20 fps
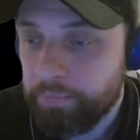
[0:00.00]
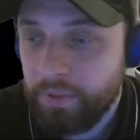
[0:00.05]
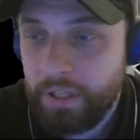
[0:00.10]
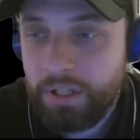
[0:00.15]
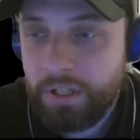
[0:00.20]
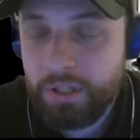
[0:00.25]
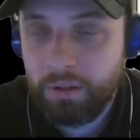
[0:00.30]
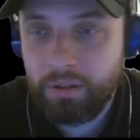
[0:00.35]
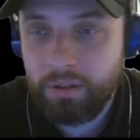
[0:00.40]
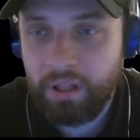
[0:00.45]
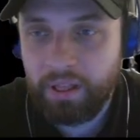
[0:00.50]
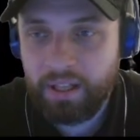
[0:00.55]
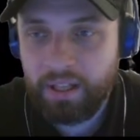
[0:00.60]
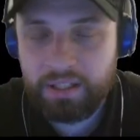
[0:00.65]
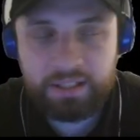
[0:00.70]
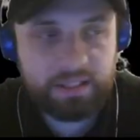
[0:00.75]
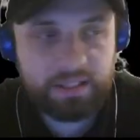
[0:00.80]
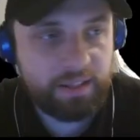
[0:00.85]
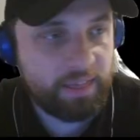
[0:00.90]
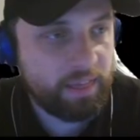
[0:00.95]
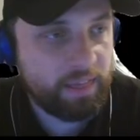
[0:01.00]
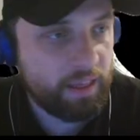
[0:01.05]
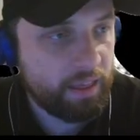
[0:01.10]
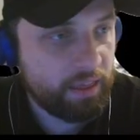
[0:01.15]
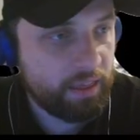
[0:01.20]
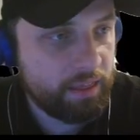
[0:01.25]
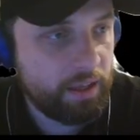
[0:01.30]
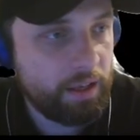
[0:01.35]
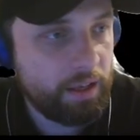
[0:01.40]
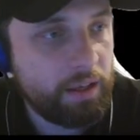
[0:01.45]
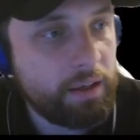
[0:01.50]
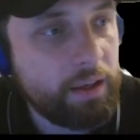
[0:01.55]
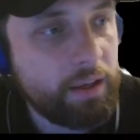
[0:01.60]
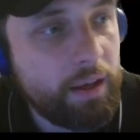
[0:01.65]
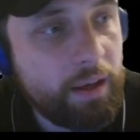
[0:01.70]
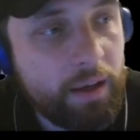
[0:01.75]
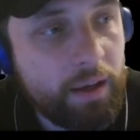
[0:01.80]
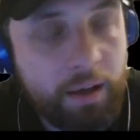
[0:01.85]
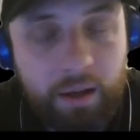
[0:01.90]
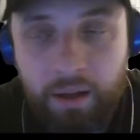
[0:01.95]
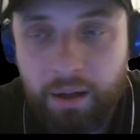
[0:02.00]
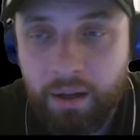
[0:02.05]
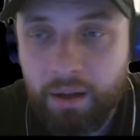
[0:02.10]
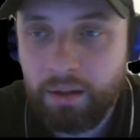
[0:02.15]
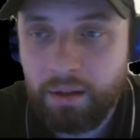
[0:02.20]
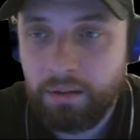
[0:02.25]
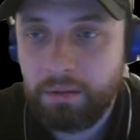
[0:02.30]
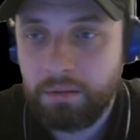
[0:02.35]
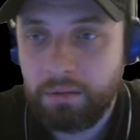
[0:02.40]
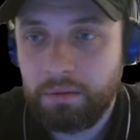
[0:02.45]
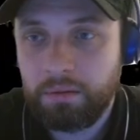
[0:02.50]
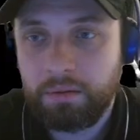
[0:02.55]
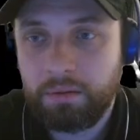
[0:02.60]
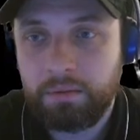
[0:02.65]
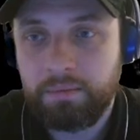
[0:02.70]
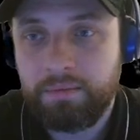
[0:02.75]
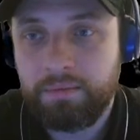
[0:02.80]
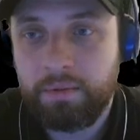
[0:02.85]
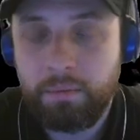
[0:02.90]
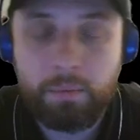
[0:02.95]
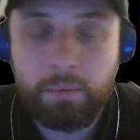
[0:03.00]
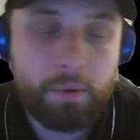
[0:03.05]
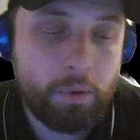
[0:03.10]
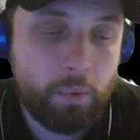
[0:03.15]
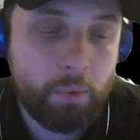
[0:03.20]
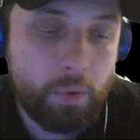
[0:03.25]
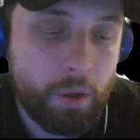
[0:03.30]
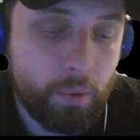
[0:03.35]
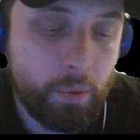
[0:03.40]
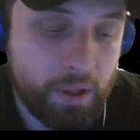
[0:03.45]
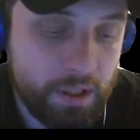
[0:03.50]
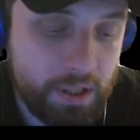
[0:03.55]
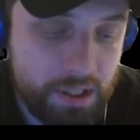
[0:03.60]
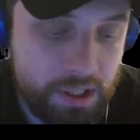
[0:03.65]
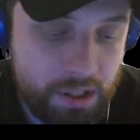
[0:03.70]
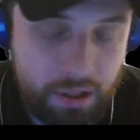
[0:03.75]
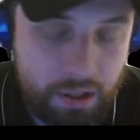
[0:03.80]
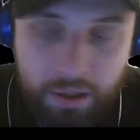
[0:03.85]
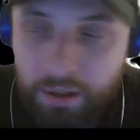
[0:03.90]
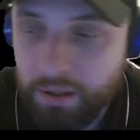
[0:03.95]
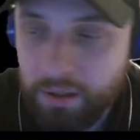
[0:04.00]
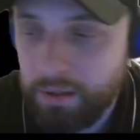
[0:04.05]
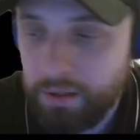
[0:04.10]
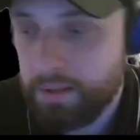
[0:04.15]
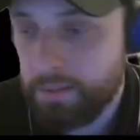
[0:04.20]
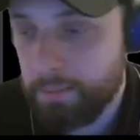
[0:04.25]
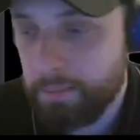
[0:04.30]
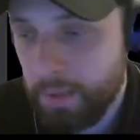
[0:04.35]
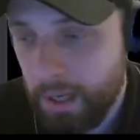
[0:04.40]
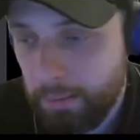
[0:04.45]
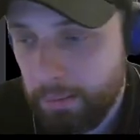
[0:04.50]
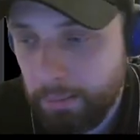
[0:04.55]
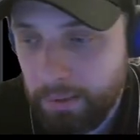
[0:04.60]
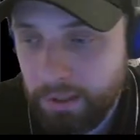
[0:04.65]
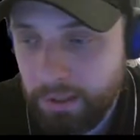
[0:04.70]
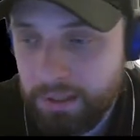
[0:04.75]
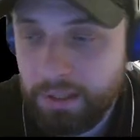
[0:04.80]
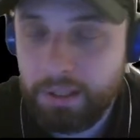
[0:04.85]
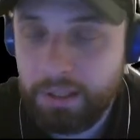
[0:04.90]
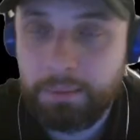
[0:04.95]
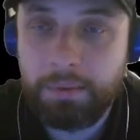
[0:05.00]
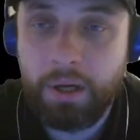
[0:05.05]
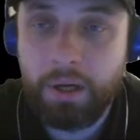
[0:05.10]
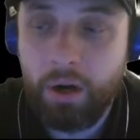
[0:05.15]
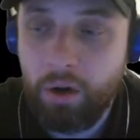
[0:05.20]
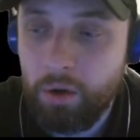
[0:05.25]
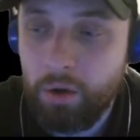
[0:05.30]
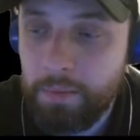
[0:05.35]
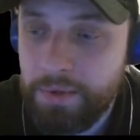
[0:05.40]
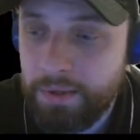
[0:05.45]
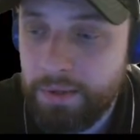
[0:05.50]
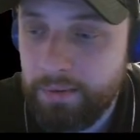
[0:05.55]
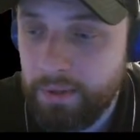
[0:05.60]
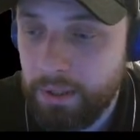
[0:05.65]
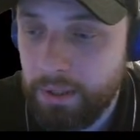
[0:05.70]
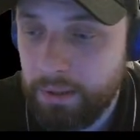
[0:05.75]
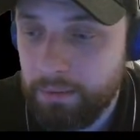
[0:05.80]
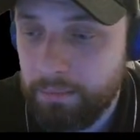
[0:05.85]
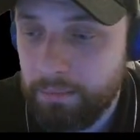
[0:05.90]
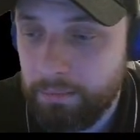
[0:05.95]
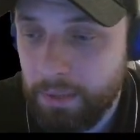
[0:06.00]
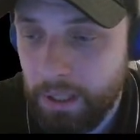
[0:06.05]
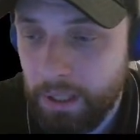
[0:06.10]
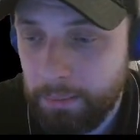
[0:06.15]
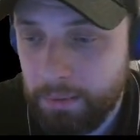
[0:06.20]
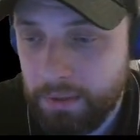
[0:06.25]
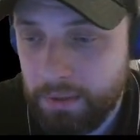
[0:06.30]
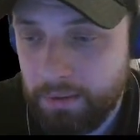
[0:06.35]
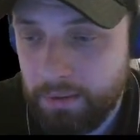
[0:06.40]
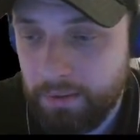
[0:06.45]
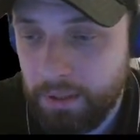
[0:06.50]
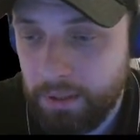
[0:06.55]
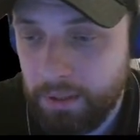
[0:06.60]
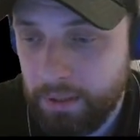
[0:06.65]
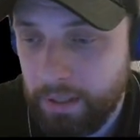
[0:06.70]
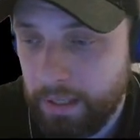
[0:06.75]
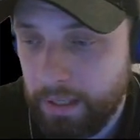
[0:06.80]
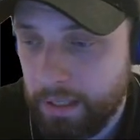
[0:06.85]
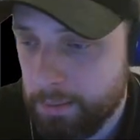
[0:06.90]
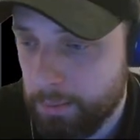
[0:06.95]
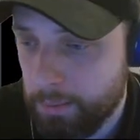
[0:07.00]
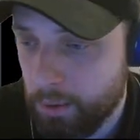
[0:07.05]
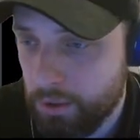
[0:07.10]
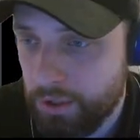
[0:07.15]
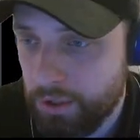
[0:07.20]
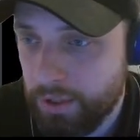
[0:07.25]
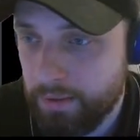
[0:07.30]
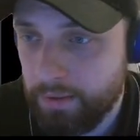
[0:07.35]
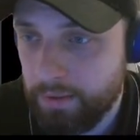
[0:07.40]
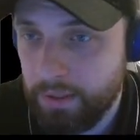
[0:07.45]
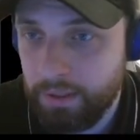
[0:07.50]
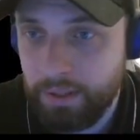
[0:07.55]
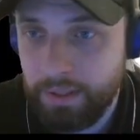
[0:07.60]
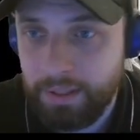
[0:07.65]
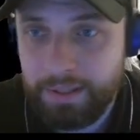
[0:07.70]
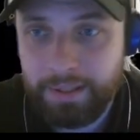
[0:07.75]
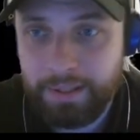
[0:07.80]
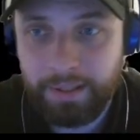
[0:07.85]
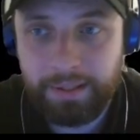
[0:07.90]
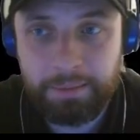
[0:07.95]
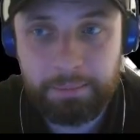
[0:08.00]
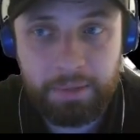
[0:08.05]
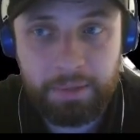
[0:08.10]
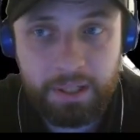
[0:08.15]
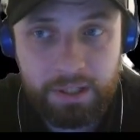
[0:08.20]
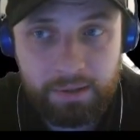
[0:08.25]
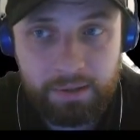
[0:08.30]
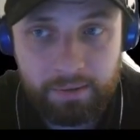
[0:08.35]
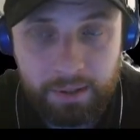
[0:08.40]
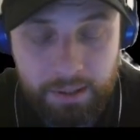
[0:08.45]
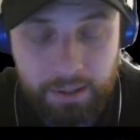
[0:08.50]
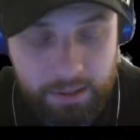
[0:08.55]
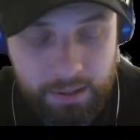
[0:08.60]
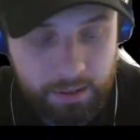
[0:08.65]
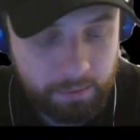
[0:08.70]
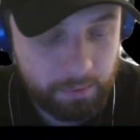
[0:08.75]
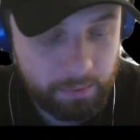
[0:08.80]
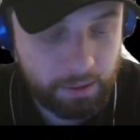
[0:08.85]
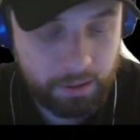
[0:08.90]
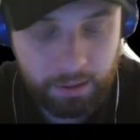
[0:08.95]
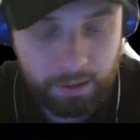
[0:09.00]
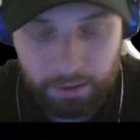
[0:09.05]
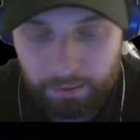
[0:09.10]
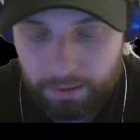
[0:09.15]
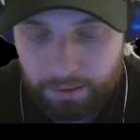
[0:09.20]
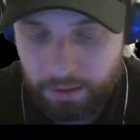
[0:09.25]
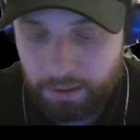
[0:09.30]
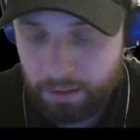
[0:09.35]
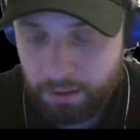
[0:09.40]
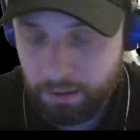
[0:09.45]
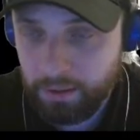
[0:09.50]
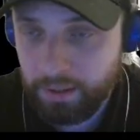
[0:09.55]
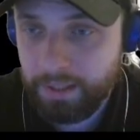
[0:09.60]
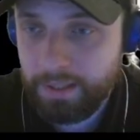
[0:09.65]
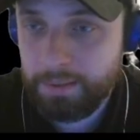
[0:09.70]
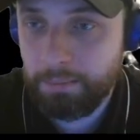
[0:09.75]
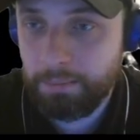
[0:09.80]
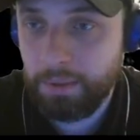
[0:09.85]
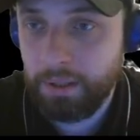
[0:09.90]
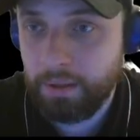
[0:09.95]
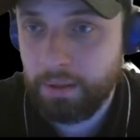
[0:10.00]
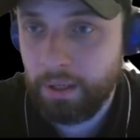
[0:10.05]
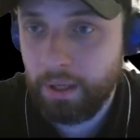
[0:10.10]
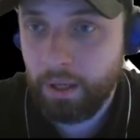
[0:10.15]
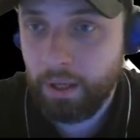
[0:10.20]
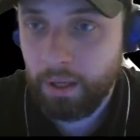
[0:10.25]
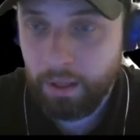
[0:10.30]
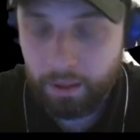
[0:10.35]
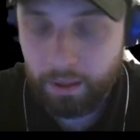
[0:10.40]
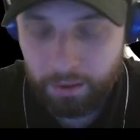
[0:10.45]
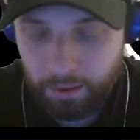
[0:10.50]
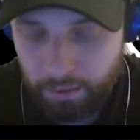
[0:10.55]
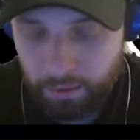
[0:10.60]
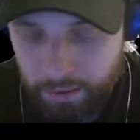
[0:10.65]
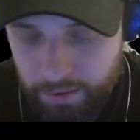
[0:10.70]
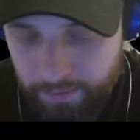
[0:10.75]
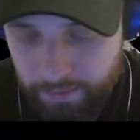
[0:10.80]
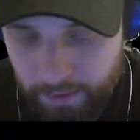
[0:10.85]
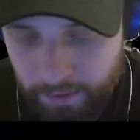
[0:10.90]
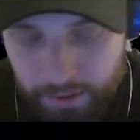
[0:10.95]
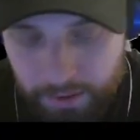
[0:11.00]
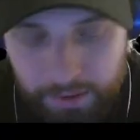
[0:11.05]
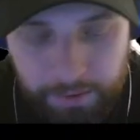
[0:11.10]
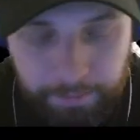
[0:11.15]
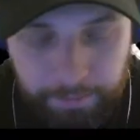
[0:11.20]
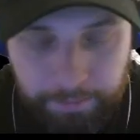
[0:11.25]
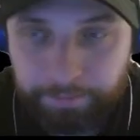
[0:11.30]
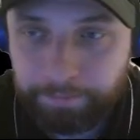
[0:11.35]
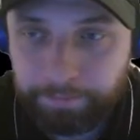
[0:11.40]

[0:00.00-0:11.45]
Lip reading: So let's think from where we're gonna start. Probably it's gonna be home screen, Bible screen, explore screen. That's like the main screens we're gonna use. So let's build those first.